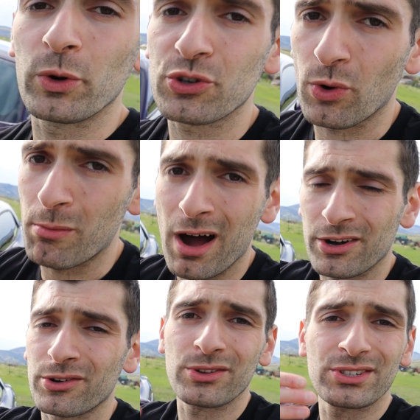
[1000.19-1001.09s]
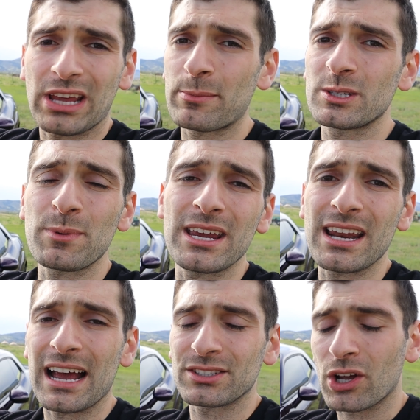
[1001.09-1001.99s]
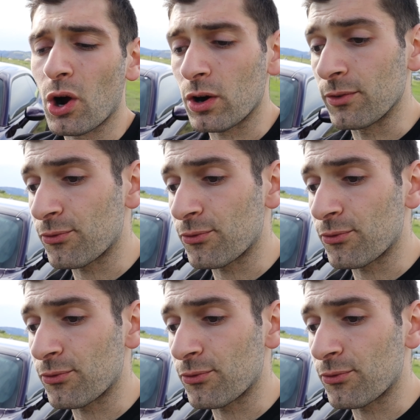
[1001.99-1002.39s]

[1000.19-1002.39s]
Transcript: which will monitor the same speed as the car in